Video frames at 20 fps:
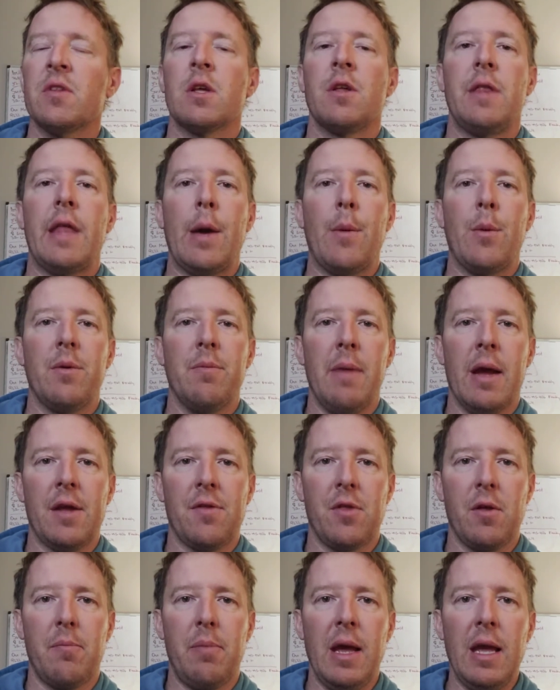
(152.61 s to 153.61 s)
They would make
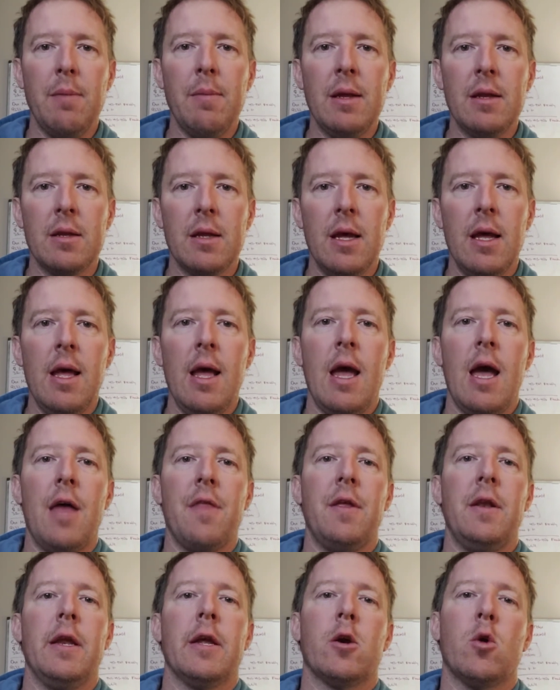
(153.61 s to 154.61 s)
the payment, and
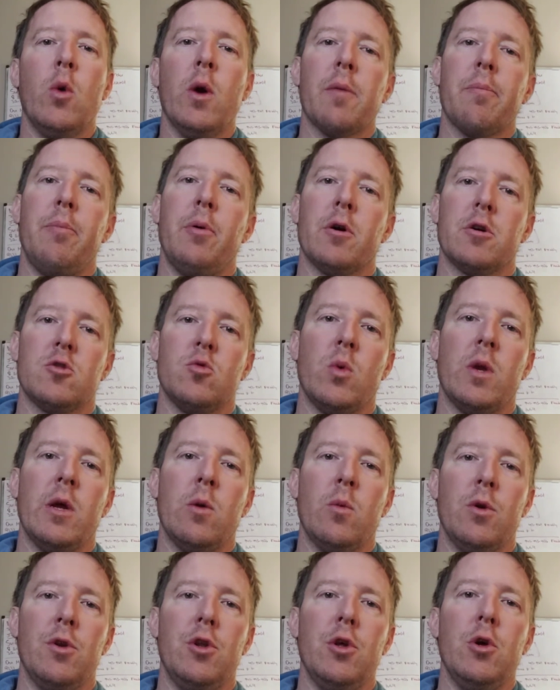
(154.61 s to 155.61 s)
then in QuickBooks, what
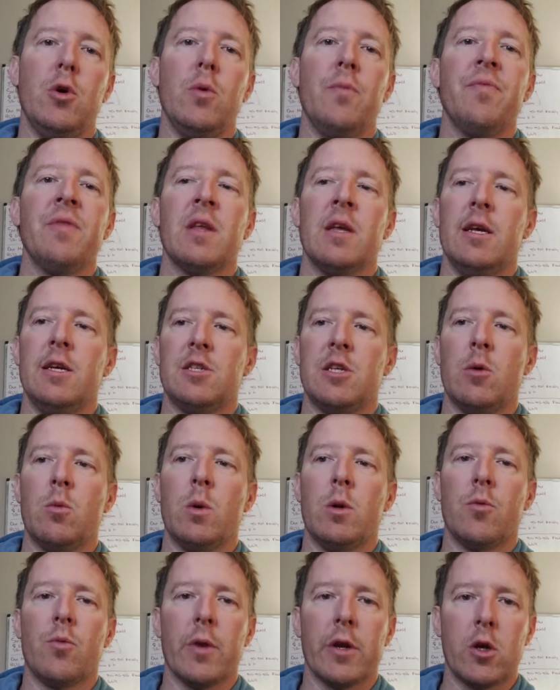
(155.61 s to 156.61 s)
it would do is it
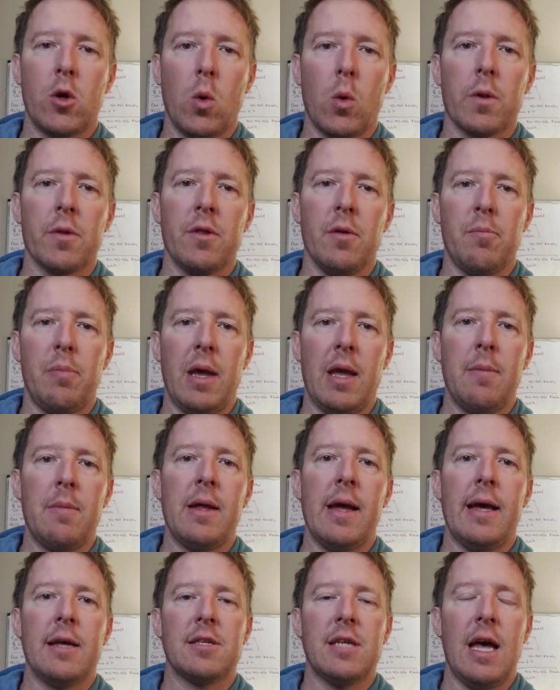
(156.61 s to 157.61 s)
would record the
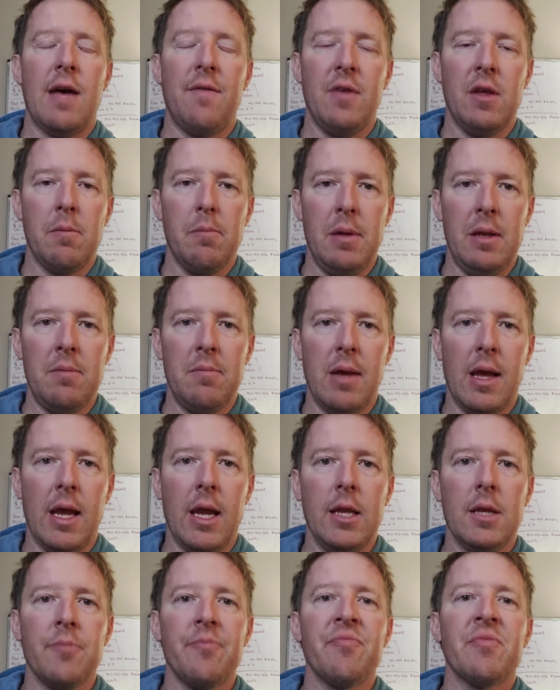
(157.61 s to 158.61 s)
payment as having been
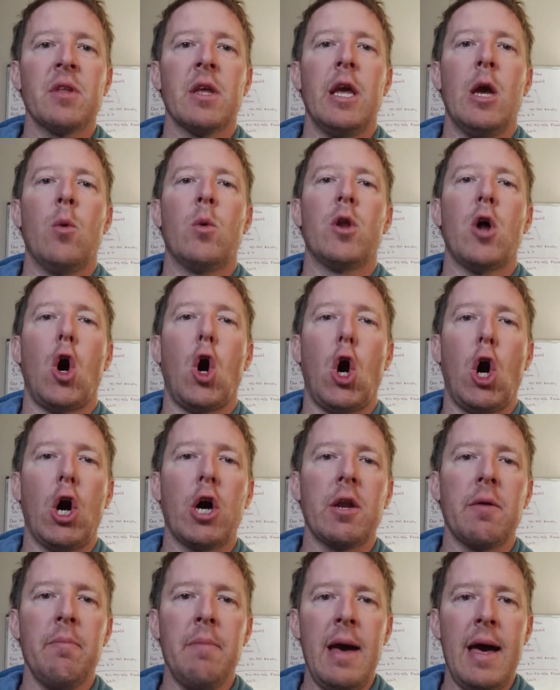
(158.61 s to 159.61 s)
made. It would
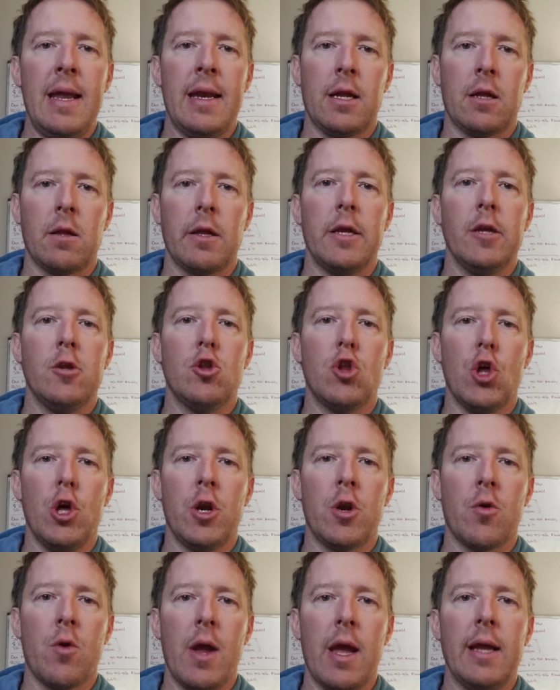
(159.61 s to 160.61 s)
automatically
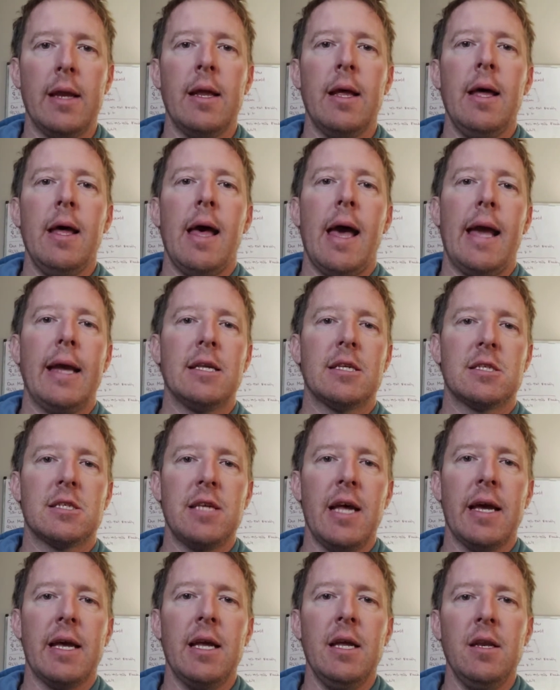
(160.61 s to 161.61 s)
generate a
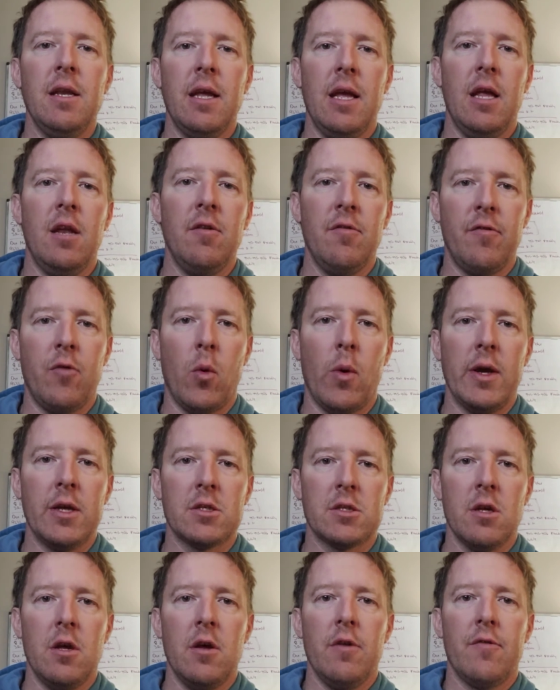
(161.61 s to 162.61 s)
second
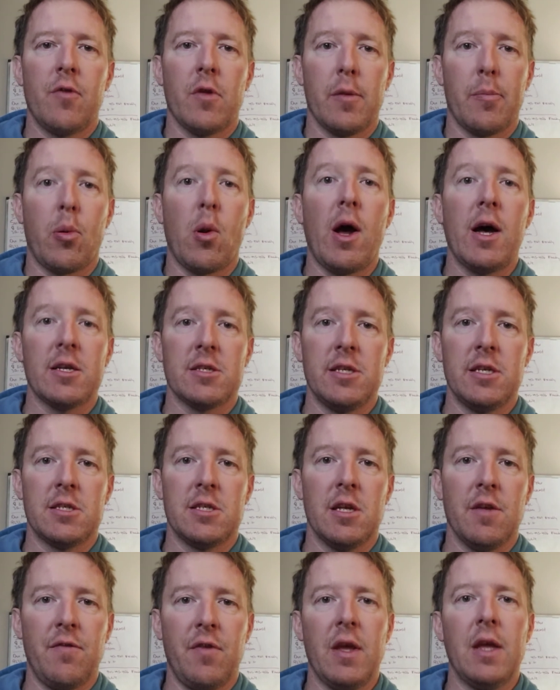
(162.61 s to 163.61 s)
invoice for the
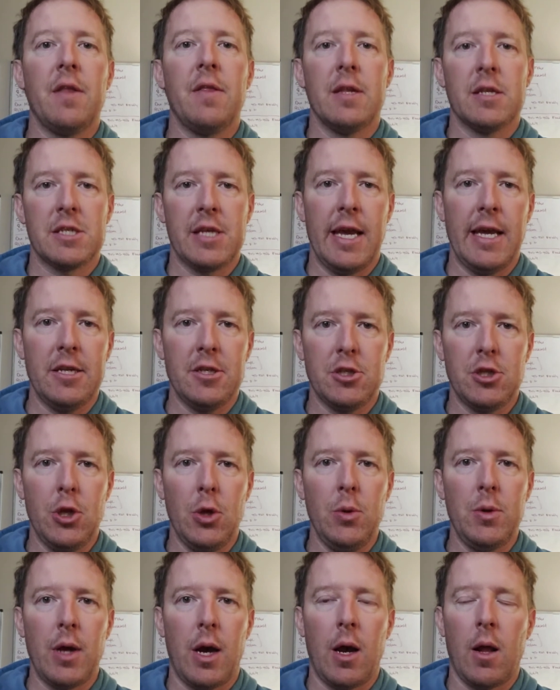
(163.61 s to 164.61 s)
processing fee, in this case
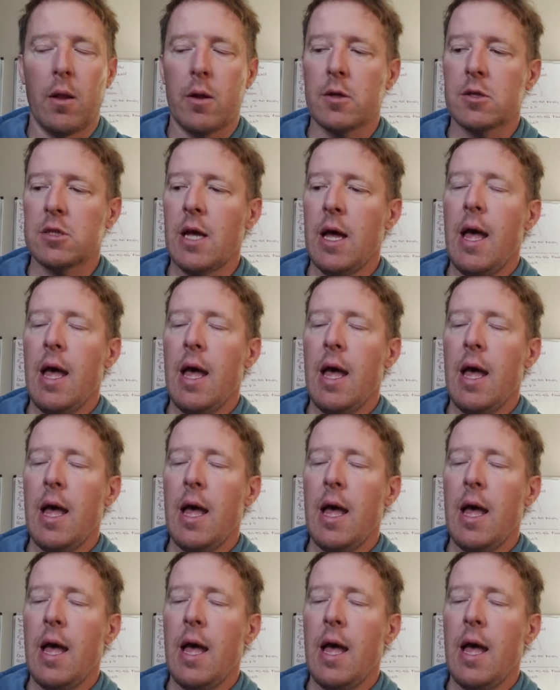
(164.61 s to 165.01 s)
$2,